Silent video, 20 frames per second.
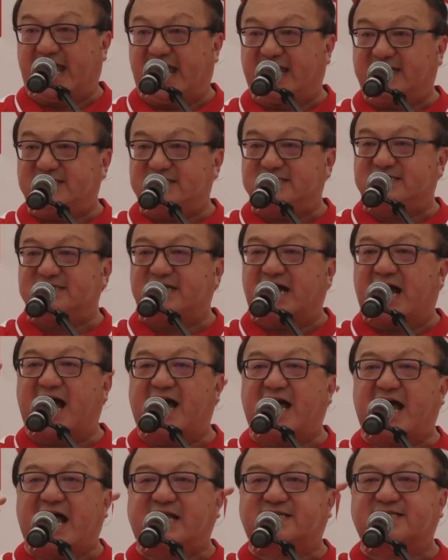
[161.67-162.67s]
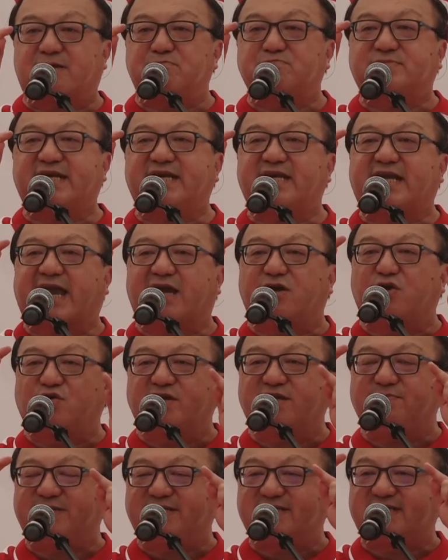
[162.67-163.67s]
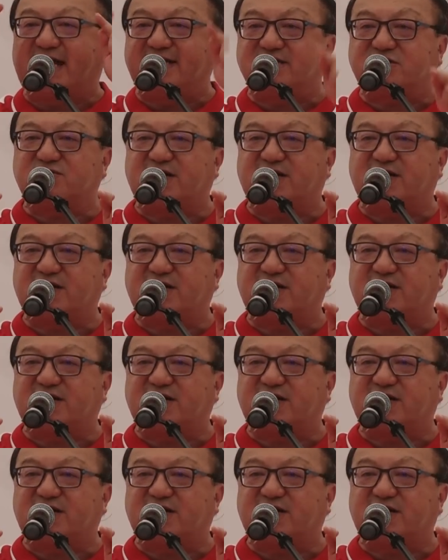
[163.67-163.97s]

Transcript: and something can only be done